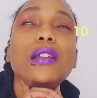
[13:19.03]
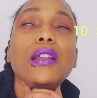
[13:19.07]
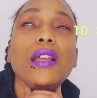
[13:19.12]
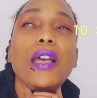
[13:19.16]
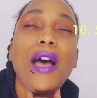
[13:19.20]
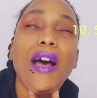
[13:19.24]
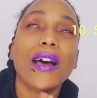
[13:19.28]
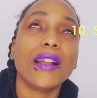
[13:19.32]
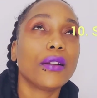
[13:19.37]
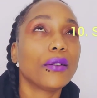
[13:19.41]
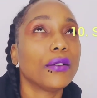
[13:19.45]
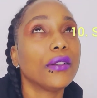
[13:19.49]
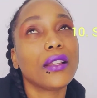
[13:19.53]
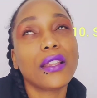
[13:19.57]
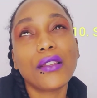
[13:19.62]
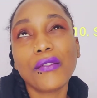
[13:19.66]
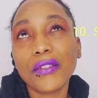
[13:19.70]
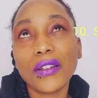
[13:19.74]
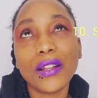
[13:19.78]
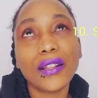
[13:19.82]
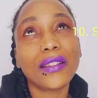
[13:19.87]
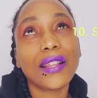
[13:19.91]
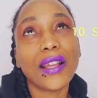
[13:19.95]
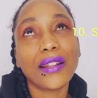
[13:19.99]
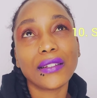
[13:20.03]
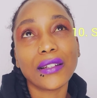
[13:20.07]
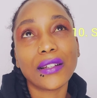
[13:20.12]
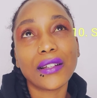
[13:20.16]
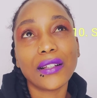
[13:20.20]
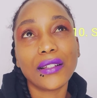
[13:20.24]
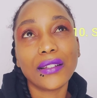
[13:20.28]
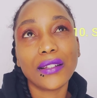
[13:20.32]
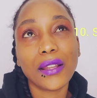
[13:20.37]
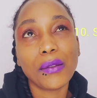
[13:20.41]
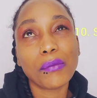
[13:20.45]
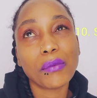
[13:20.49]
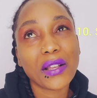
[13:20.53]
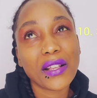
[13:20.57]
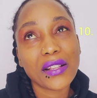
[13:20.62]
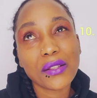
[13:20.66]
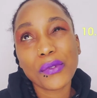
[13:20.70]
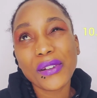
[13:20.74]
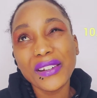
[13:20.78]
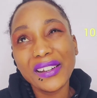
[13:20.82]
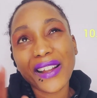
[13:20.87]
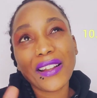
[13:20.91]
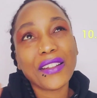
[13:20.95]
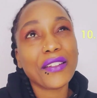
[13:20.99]
I don't want to give you the technical name because
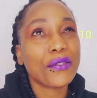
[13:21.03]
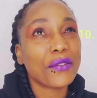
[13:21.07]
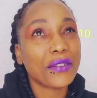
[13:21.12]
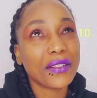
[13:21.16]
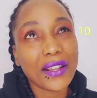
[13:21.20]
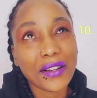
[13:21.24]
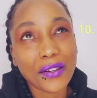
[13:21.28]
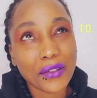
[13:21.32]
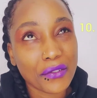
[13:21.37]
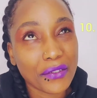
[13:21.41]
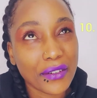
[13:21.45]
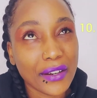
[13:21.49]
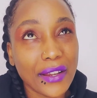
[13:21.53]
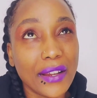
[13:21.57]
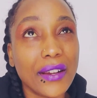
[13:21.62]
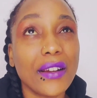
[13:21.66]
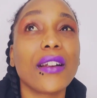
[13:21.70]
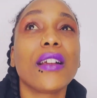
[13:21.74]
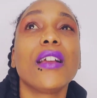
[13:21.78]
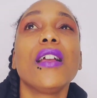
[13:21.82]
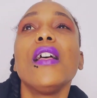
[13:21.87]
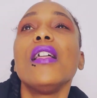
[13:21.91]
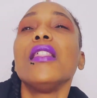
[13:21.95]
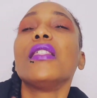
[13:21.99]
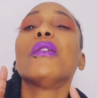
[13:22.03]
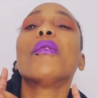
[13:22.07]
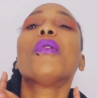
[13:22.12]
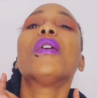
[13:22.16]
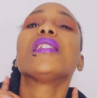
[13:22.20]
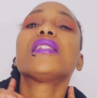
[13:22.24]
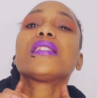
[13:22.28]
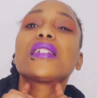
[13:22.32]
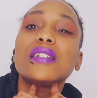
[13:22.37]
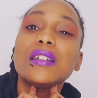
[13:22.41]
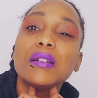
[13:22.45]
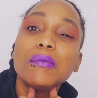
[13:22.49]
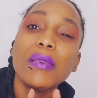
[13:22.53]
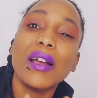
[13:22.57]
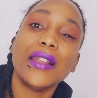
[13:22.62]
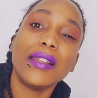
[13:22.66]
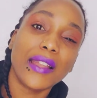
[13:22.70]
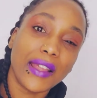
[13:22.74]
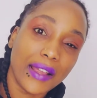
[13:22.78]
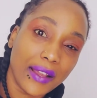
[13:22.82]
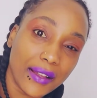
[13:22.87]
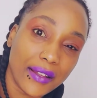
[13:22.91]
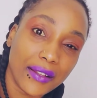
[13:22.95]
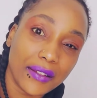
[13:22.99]
we're not doing that over here. The ones under my
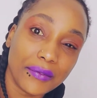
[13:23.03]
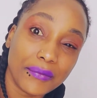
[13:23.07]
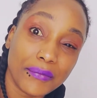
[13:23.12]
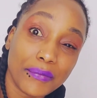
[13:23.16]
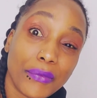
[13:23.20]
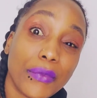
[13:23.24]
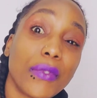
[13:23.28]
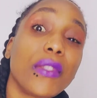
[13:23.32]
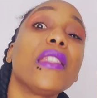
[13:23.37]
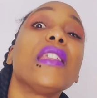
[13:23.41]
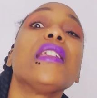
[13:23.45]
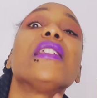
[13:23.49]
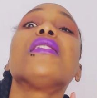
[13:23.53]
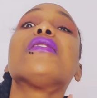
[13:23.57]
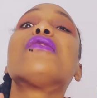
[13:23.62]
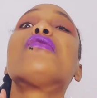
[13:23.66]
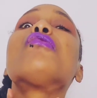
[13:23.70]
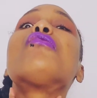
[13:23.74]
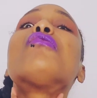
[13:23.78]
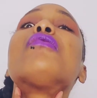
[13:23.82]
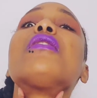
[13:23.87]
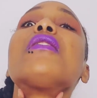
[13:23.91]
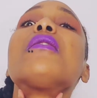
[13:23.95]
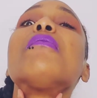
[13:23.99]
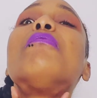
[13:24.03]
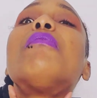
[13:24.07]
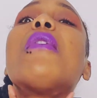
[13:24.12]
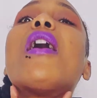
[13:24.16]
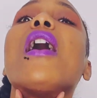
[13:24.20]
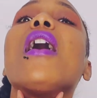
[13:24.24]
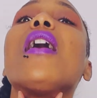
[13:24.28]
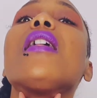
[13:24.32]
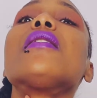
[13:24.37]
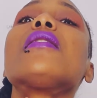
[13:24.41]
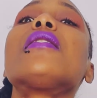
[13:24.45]
neck. These 2 little balls